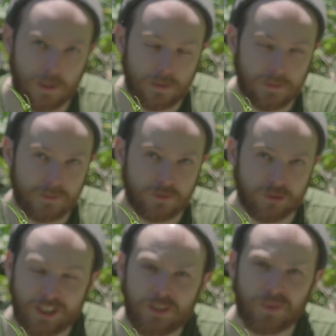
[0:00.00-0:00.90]
I
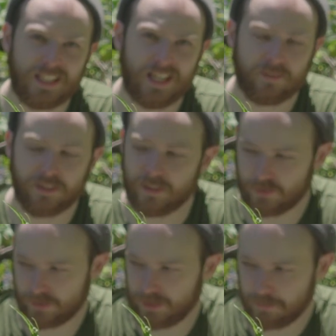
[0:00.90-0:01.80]
genuinely have a
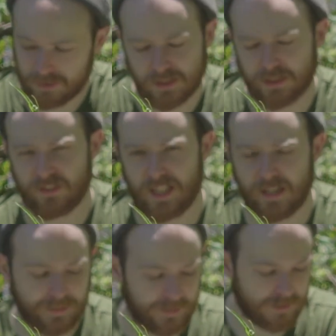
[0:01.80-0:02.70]
deep sense of
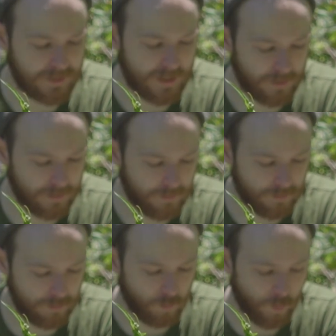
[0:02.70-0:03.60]
sadness that
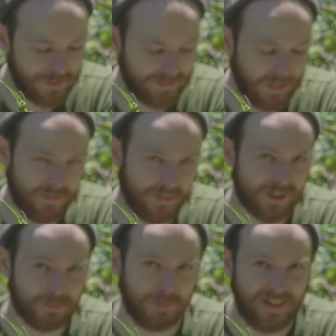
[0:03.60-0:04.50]
one day
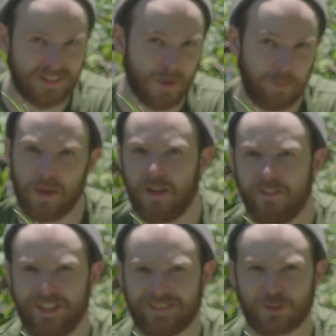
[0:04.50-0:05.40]
this might not be
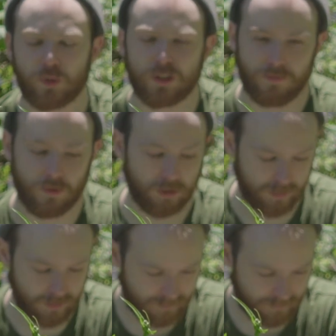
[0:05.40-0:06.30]
my favorite work of art.